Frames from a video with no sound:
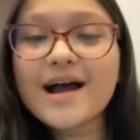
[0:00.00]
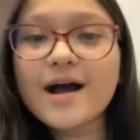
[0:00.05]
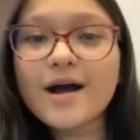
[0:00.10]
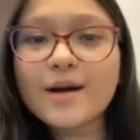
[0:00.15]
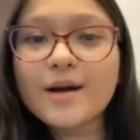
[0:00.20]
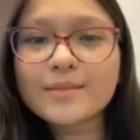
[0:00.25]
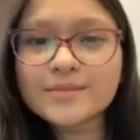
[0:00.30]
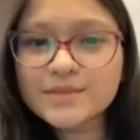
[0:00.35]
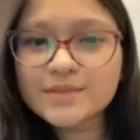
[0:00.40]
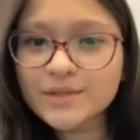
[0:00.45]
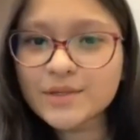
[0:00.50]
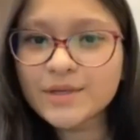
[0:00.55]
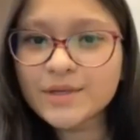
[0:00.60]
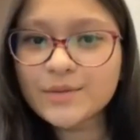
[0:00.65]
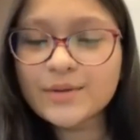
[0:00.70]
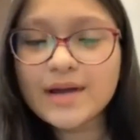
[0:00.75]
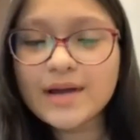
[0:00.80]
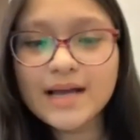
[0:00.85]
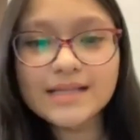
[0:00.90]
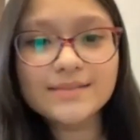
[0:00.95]
So
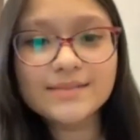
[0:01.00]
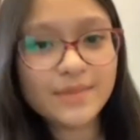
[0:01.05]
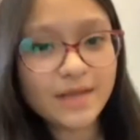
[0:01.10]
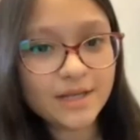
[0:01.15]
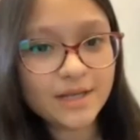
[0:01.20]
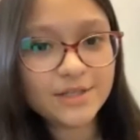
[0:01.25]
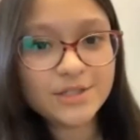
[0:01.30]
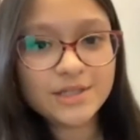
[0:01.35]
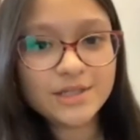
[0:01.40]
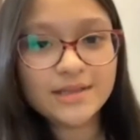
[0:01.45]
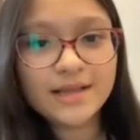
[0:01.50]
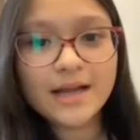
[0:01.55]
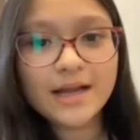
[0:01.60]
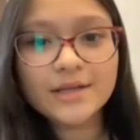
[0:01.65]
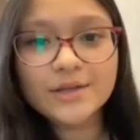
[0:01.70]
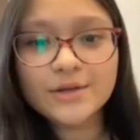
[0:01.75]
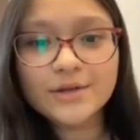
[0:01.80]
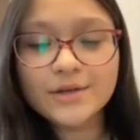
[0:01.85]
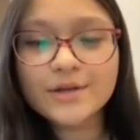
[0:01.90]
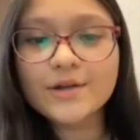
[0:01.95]
you guys mentioned that
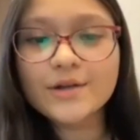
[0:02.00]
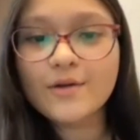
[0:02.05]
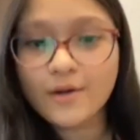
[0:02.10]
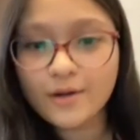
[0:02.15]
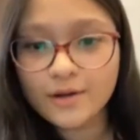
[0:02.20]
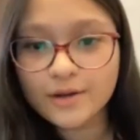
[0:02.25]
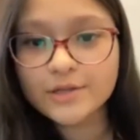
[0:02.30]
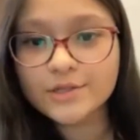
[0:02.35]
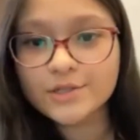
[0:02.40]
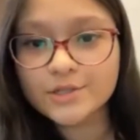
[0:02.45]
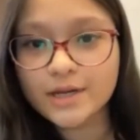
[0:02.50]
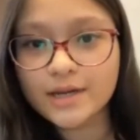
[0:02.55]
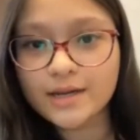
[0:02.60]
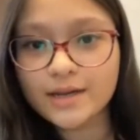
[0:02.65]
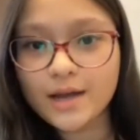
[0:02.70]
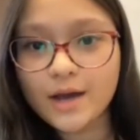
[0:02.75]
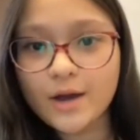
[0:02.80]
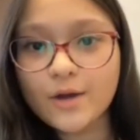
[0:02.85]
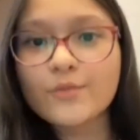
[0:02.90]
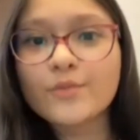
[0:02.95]
you're in college right
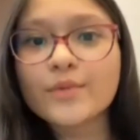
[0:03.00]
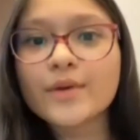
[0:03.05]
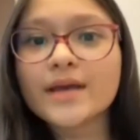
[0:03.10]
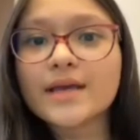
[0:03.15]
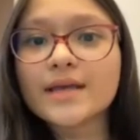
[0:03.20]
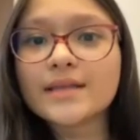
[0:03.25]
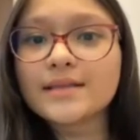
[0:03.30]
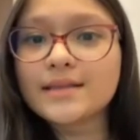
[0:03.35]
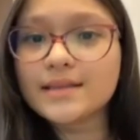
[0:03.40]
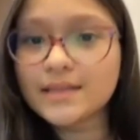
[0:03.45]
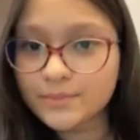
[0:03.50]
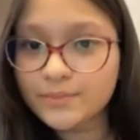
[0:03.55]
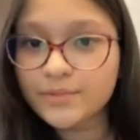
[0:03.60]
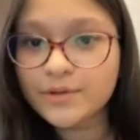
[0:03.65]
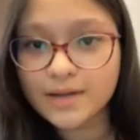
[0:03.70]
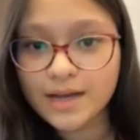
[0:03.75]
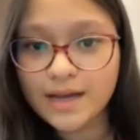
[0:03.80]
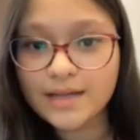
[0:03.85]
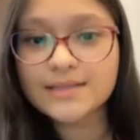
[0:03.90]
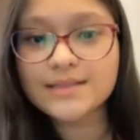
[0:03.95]
now with
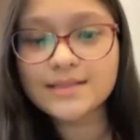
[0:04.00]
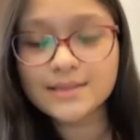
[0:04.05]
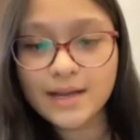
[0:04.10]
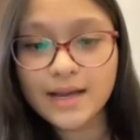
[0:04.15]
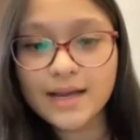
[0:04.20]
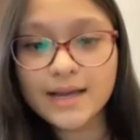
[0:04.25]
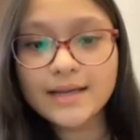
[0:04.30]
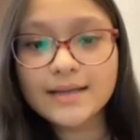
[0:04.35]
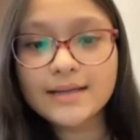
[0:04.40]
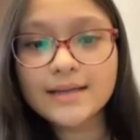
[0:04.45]
liberal arts, right?